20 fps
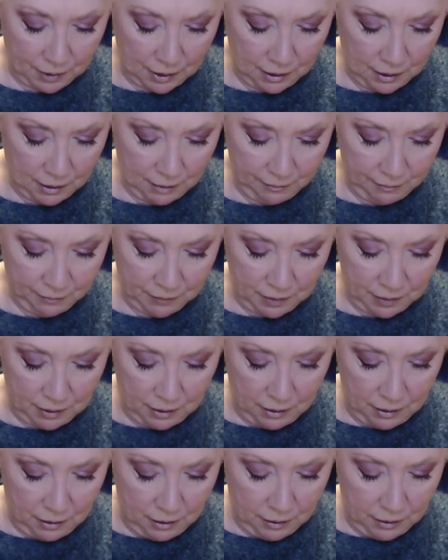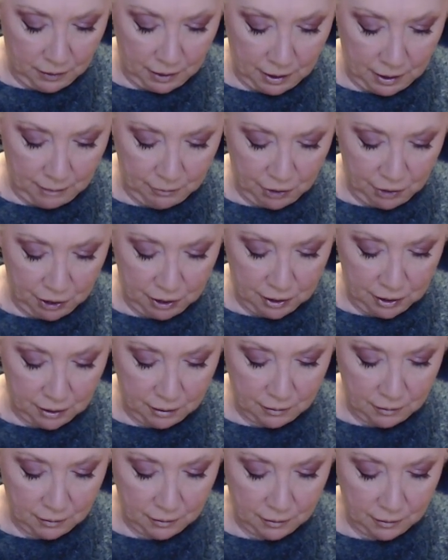Um, that I'm just,
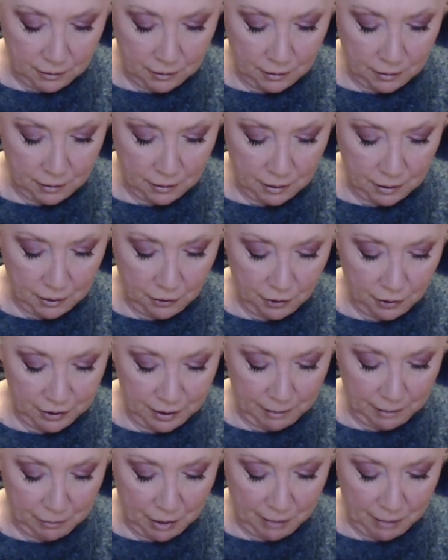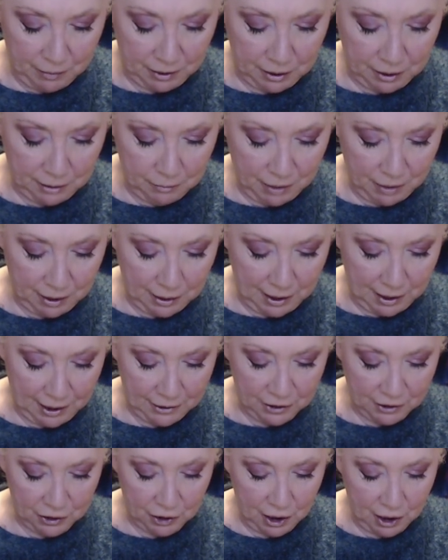of course I probably need my
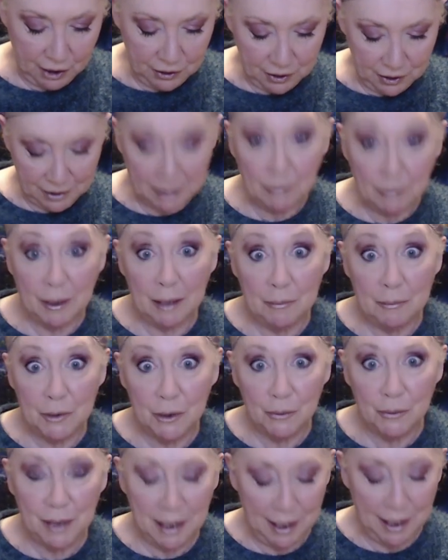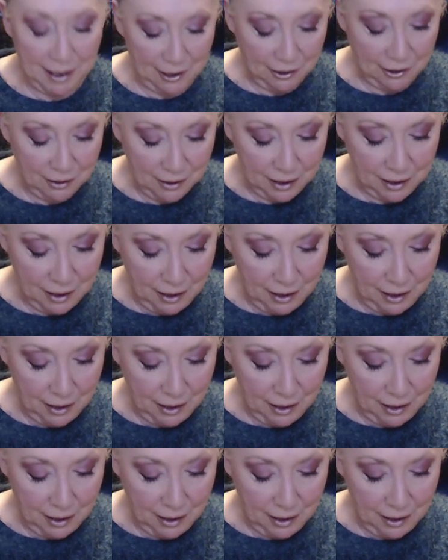glasses on to see what I'm doing here.